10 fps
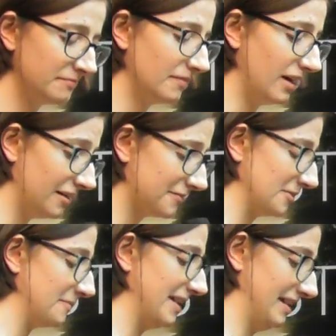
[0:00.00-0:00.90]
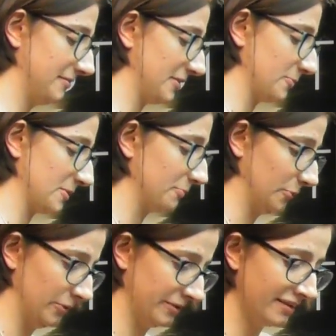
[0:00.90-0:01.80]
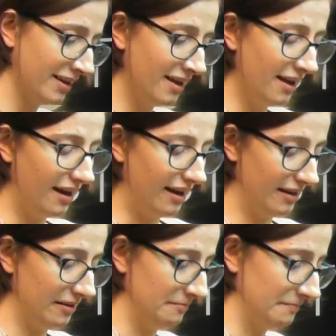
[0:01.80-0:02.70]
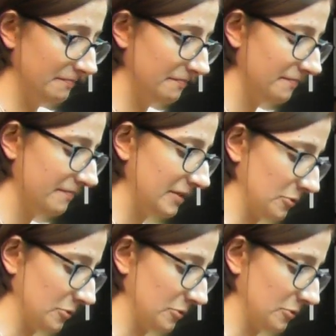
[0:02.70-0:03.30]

After my eldest was born, it